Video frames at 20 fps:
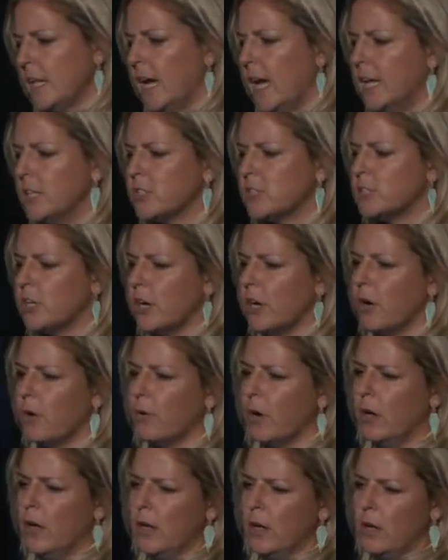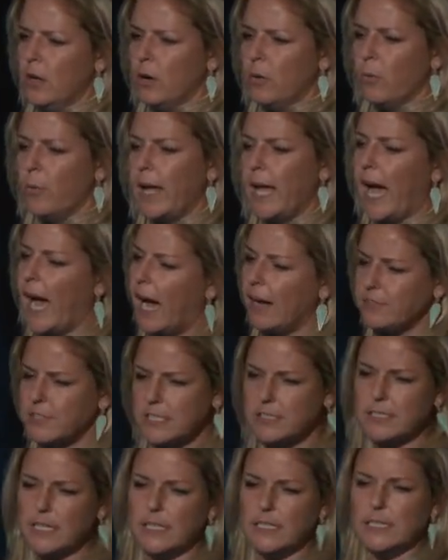And so we have to
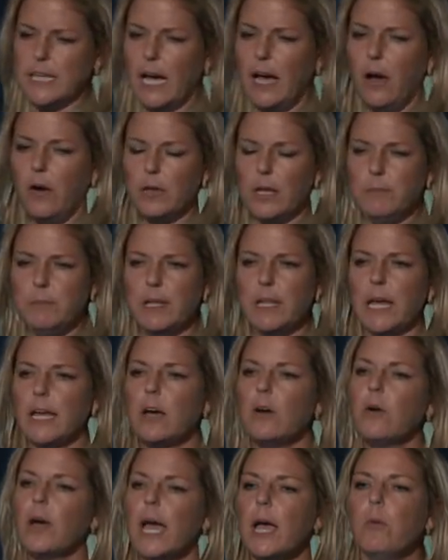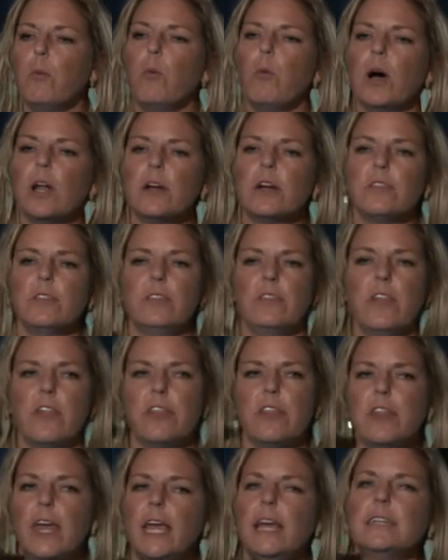sit down and be like, okay, what are the
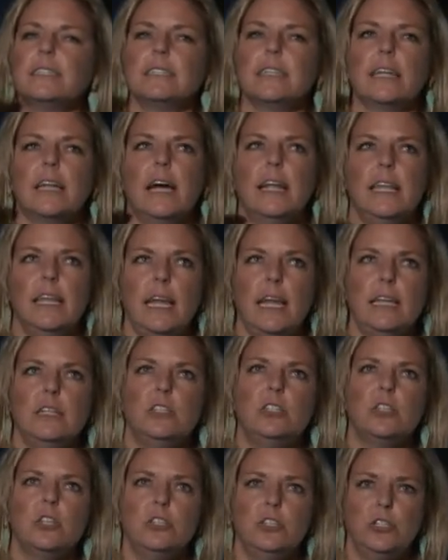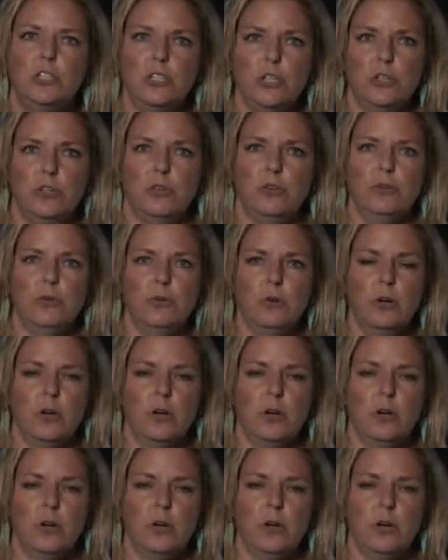things that I need to do